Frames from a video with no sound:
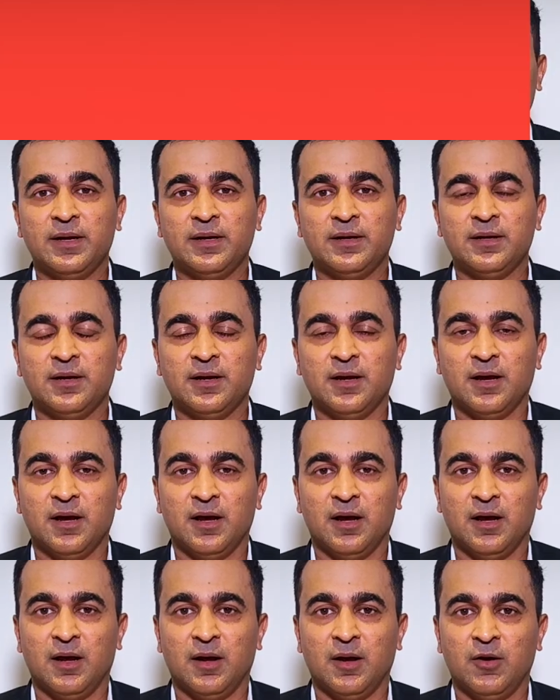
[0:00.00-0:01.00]
When
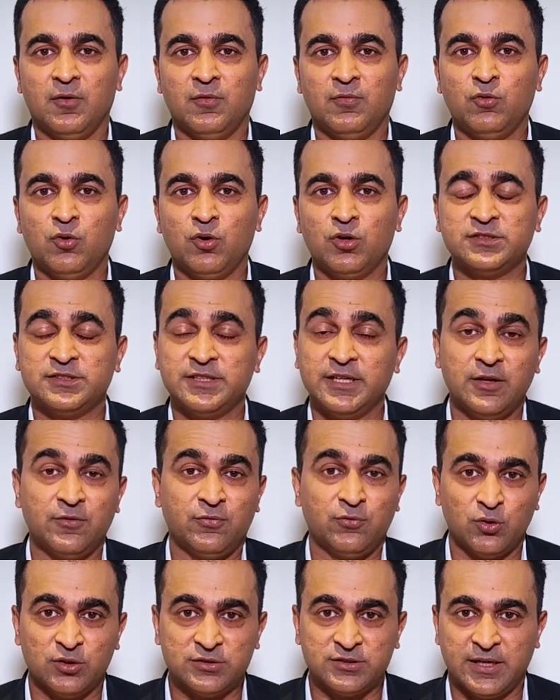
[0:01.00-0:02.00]
senior
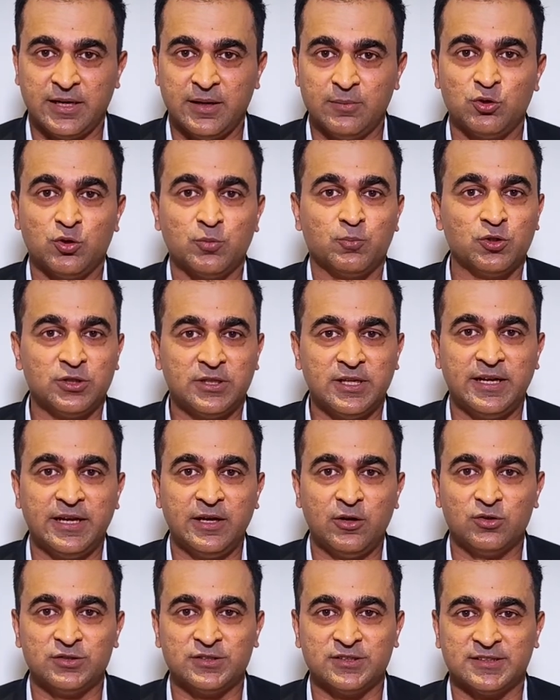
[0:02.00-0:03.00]
folks are able to put their
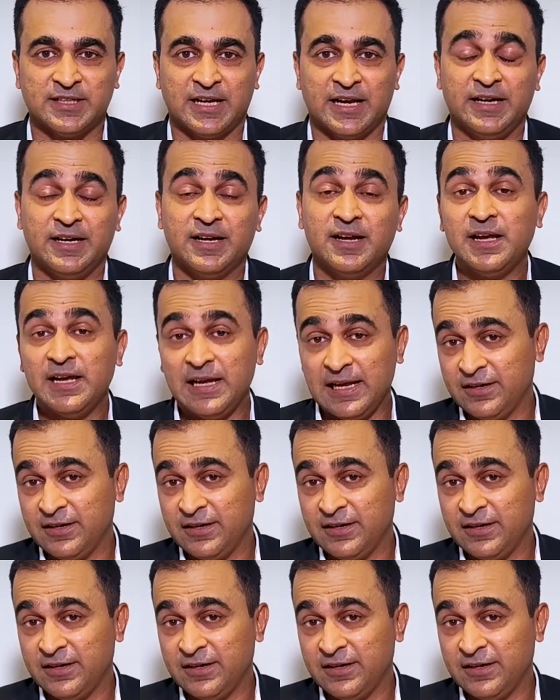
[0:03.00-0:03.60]
egos aside